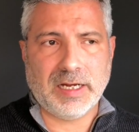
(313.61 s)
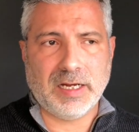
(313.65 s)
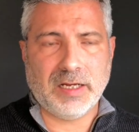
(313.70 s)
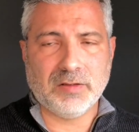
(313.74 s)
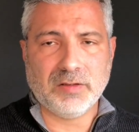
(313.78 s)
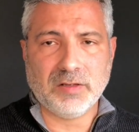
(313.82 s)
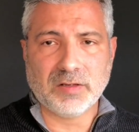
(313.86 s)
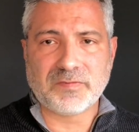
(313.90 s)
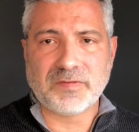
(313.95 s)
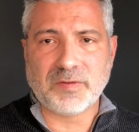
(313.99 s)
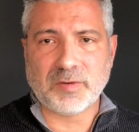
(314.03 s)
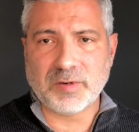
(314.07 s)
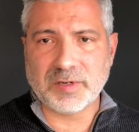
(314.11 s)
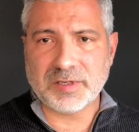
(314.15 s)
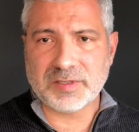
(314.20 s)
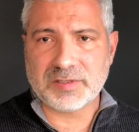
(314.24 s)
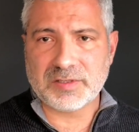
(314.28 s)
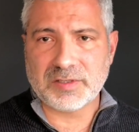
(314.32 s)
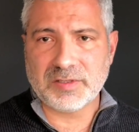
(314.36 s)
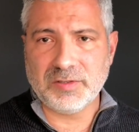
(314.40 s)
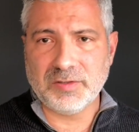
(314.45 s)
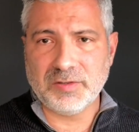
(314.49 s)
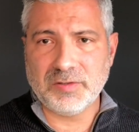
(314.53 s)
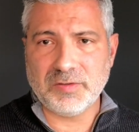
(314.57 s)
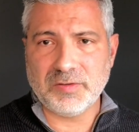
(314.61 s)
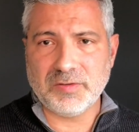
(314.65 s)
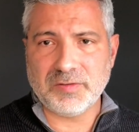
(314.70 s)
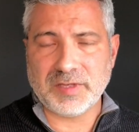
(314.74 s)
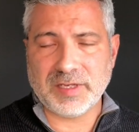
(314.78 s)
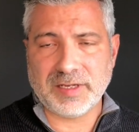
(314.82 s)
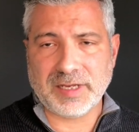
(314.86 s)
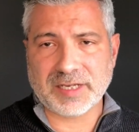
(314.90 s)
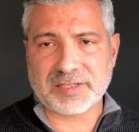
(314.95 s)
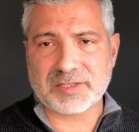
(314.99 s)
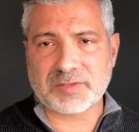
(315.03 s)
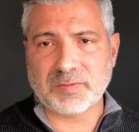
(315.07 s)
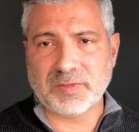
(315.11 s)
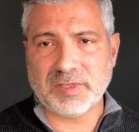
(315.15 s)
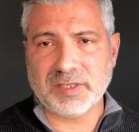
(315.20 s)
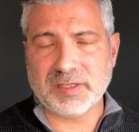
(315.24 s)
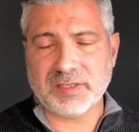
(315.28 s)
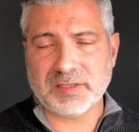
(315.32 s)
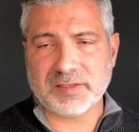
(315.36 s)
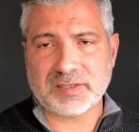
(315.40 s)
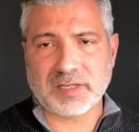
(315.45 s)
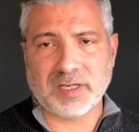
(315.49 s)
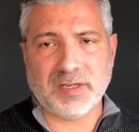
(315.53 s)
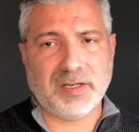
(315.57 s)
Look forward to the next
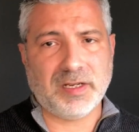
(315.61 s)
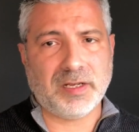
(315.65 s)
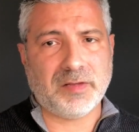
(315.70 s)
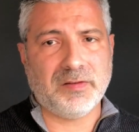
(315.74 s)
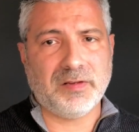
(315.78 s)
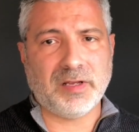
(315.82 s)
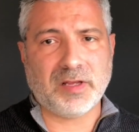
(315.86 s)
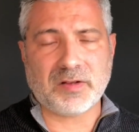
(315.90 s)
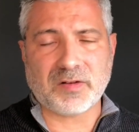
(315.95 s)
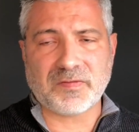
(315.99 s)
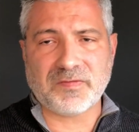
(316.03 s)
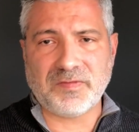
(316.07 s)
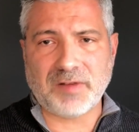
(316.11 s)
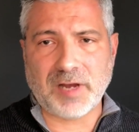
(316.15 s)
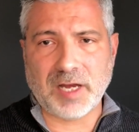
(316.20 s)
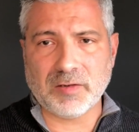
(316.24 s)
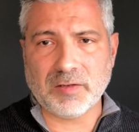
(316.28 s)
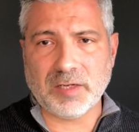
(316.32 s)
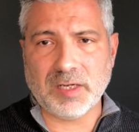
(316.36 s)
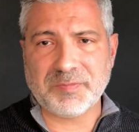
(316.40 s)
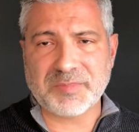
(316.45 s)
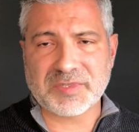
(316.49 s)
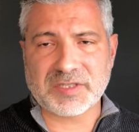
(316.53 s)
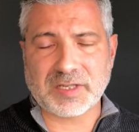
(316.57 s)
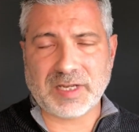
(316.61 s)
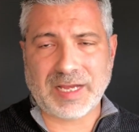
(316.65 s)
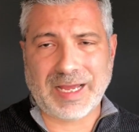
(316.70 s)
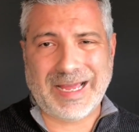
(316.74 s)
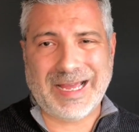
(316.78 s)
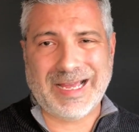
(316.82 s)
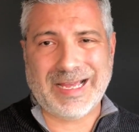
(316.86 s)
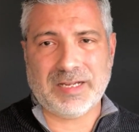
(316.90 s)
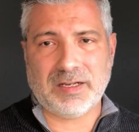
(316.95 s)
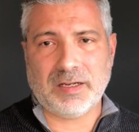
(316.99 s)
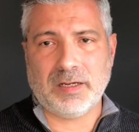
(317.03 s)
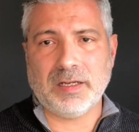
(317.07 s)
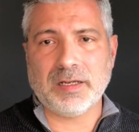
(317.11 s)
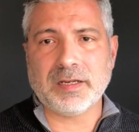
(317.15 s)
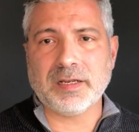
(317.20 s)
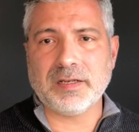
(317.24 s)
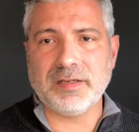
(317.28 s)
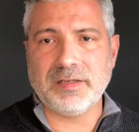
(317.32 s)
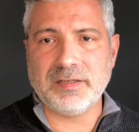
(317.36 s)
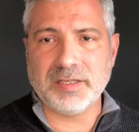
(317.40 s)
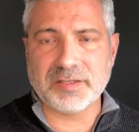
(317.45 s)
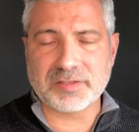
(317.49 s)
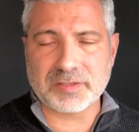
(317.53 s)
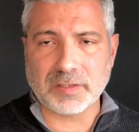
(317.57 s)
one. There's going to another follow-up. It's going to add on
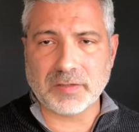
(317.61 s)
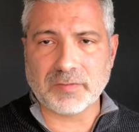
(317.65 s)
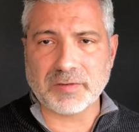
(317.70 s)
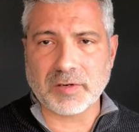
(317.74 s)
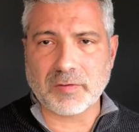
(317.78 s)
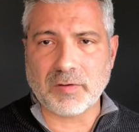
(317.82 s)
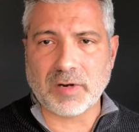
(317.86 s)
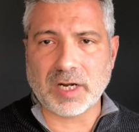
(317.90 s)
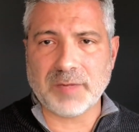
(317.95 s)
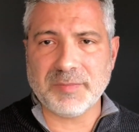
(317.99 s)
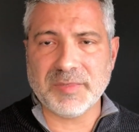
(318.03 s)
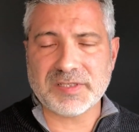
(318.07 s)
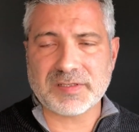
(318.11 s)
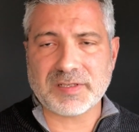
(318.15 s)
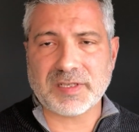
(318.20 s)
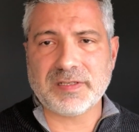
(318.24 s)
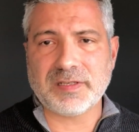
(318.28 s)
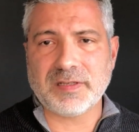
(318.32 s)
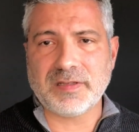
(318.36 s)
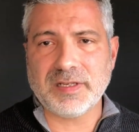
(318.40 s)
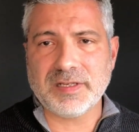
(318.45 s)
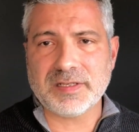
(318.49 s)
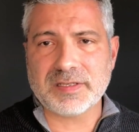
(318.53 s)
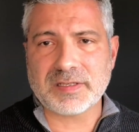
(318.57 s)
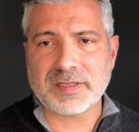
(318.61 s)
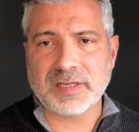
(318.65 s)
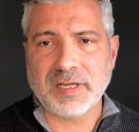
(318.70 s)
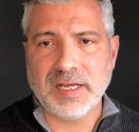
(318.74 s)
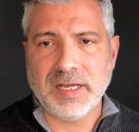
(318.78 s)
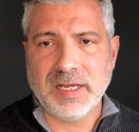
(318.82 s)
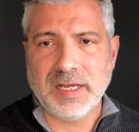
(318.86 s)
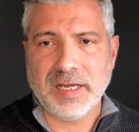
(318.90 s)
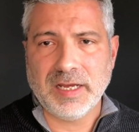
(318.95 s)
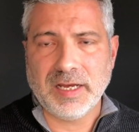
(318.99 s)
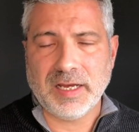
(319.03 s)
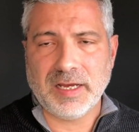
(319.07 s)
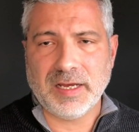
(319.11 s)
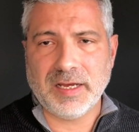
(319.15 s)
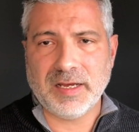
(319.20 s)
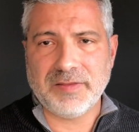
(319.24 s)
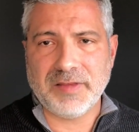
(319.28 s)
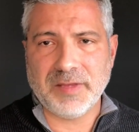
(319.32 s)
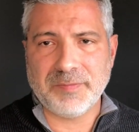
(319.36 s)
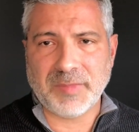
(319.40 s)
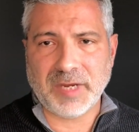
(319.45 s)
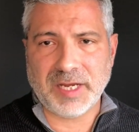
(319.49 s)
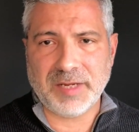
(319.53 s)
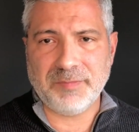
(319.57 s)
additional requirements onto this
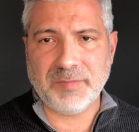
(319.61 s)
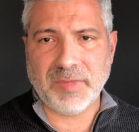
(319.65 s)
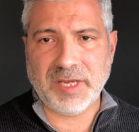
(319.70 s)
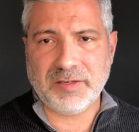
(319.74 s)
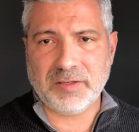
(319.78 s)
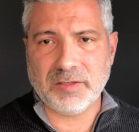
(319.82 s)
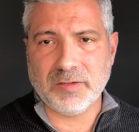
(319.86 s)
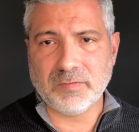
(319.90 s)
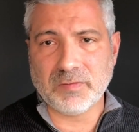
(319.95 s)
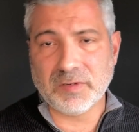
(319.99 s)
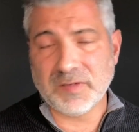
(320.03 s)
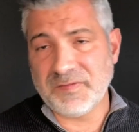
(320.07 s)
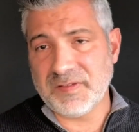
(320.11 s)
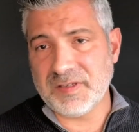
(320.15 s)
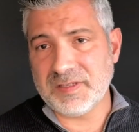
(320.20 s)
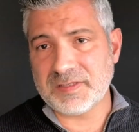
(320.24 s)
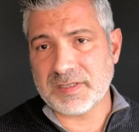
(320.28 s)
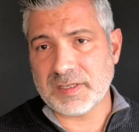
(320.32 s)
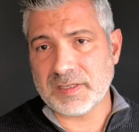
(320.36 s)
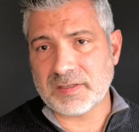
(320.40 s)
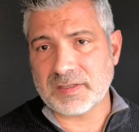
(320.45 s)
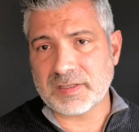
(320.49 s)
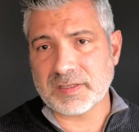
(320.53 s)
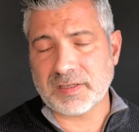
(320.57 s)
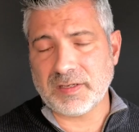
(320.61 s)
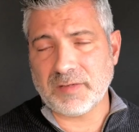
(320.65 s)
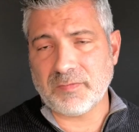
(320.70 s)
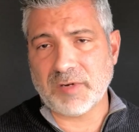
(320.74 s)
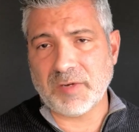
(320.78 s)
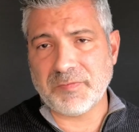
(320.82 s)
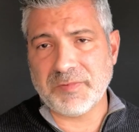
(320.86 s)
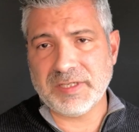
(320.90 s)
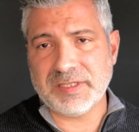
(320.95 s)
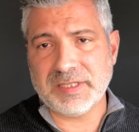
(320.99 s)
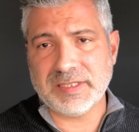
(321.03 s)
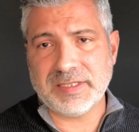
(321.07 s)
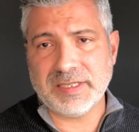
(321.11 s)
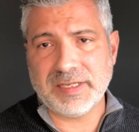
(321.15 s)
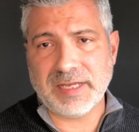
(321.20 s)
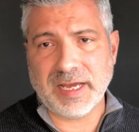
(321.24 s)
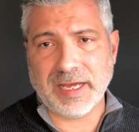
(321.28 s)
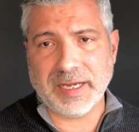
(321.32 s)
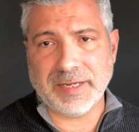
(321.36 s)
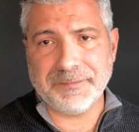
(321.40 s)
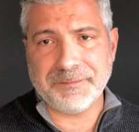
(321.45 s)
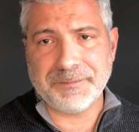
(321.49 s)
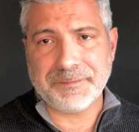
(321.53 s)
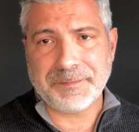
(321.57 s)
that might make you revisit what we did
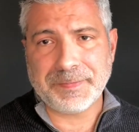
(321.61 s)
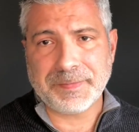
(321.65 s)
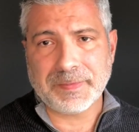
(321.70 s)
today.